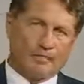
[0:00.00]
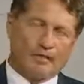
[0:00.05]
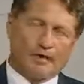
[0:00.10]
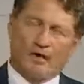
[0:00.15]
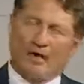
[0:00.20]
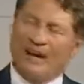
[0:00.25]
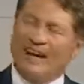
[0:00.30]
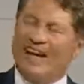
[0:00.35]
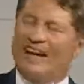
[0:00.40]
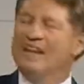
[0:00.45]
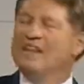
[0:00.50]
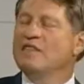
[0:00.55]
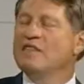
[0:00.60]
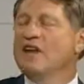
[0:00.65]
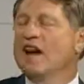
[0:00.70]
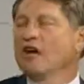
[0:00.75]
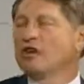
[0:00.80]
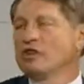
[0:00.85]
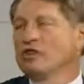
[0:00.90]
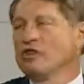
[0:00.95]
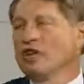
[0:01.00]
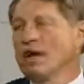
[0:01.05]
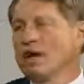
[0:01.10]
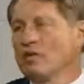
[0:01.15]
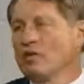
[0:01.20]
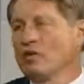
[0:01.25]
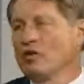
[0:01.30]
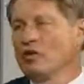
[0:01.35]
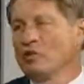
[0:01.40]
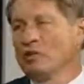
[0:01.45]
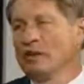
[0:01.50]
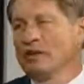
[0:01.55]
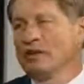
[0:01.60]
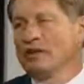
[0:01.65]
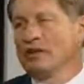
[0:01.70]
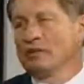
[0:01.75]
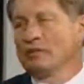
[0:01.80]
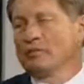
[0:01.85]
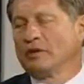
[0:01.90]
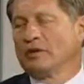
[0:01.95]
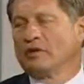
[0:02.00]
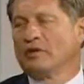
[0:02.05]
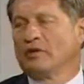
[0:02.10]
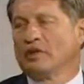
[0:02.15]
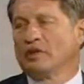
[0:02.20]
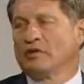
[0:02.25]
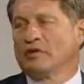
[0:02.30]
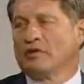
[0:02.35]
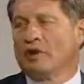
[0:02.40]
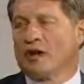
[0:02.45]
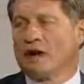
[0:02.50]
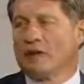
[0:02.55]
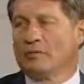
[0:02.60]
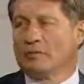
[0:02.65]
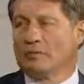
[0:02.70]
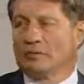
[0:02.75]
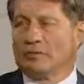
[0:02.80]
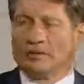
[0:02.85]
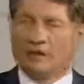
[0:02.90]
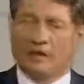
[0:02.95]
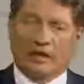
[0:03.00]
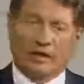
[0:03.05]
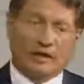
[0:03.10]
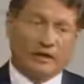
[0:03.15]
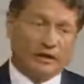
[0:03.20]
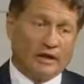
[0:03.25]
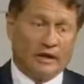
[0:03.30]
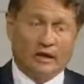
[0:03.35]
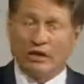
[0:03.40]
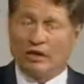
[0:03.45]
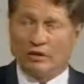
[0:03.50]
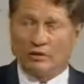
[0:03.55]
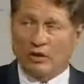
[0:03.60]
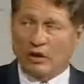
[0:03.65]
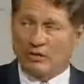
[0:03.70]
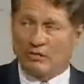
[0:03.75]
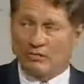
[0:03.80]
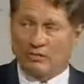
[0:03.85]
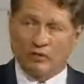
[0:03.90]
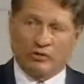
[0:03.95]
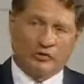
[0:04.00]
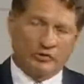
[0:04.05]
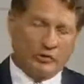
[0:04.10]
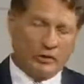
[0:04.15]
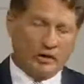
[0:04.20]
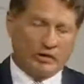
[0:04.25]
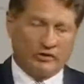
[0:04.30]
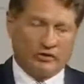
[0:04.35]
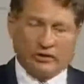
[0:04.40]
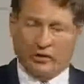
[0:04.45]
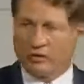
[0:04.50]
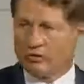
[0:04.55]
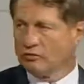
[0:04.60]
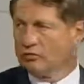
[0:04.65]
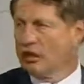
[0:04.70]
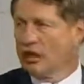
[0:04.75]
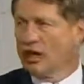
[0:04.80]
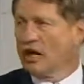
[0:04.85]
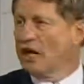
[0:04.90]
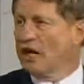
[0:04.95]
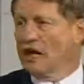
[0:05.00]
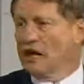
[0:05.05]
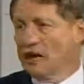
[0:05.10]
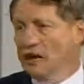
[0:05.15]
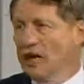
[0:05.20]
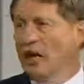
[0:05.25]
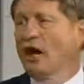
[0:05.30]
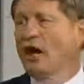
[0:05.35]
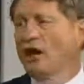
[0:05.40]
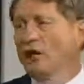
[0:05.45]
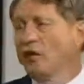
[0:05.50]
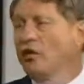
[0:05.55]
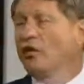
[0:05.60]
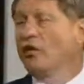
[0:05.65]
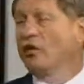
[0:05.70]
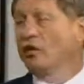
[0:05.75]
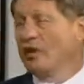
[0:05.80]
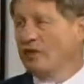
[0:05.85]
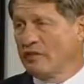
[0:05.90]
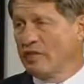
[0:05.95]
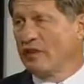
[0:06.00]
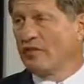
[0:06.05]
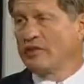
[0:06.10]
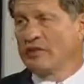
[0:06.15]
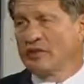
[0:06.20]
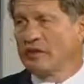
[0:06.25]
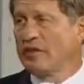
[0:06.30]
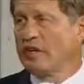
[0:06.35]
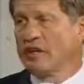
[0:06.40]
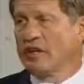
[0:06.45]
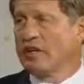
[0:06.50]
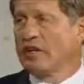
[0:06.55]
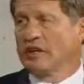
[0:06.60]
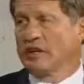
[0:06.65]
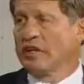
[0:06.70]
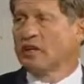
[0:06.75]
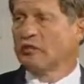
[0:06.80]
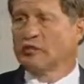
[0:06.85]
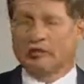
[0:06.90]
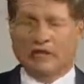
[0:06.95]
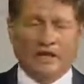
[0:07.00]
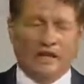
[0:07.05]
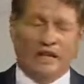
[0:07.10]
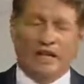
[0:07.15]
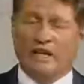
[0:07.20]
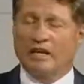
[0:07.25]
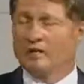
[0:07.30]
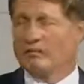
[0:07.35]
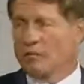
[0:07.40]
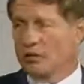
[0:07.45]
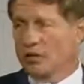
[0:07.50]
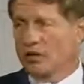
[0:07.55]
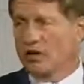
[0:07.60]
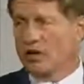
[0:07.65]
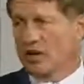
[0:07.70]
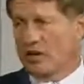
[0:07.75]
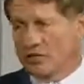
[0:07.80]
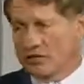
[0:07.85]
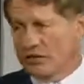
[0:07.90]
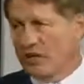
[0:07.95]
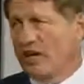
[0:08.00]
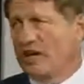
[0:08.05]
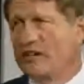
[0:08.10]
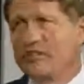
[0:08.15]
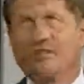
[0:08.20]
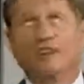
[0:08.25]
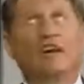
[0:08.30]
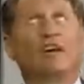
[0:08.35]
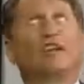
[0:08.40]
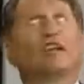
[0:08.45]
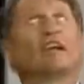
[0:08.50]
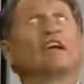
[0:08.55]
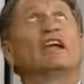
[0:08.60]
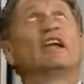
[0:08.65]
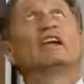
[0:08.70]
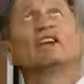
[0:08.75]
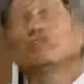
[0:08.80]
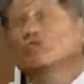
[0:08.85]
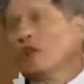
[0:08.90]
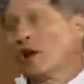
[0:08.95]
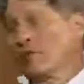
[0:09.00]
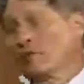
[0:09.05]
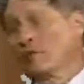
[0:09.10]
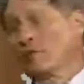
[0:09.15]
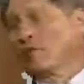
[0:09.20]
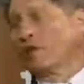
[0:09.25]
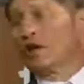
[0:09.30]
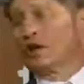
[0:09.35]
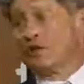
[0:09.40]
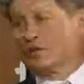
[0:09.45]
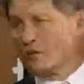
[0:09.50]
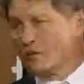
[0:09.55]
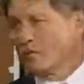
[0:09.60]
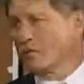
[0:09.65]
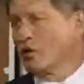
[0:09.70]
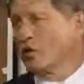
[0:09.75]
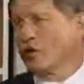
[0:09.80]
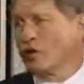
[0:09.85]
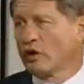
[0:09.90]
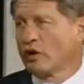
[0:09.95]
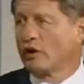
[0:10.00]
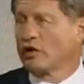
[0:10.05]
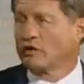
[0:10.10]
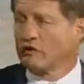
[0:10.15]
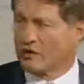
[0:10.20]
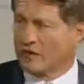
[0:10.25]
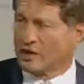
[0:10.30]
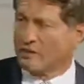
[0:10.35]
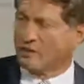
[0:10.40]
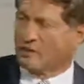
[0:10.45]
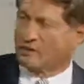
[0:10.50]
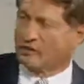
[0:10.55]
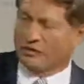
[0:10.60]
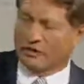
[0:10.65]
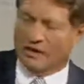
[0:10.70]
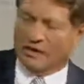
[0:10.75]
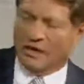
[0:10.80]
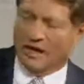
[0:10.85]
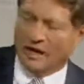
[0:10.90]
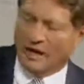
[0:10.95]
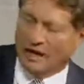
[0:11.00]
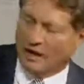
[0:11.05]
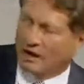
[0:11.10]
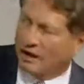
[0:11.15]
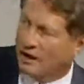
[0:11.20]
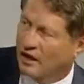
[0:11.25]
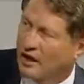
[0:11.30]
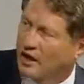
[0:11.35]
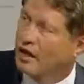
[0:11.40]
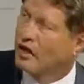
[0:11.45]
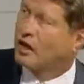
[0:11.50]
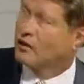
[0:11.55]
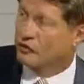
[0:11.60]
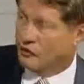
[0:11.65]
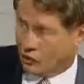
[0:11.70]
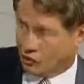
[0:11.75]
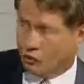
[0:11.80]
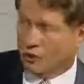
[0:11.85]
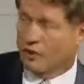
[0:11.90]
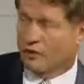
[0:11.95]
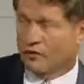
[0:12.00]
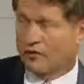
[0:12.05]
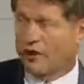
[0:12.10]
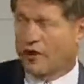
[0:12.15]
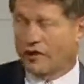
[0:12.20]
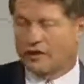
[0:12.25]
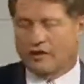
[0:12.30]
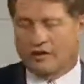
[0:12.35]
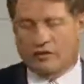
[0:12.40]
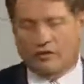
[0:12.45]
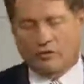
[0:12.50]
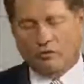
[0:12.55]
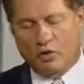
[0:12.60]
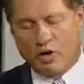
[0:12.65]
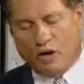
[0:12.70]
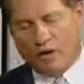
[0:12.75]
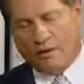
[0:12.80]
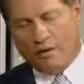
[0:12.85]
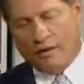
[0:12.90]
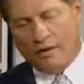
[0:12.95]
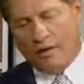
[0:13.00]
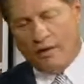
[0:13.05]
There are 80,000 chemicals being dumped into the environment in the U.S., which means, you know, although they've given the, you know, Canadian border guards guns now, they can't stop the winds from blowing all these chemicals into Canada. We're affected as well.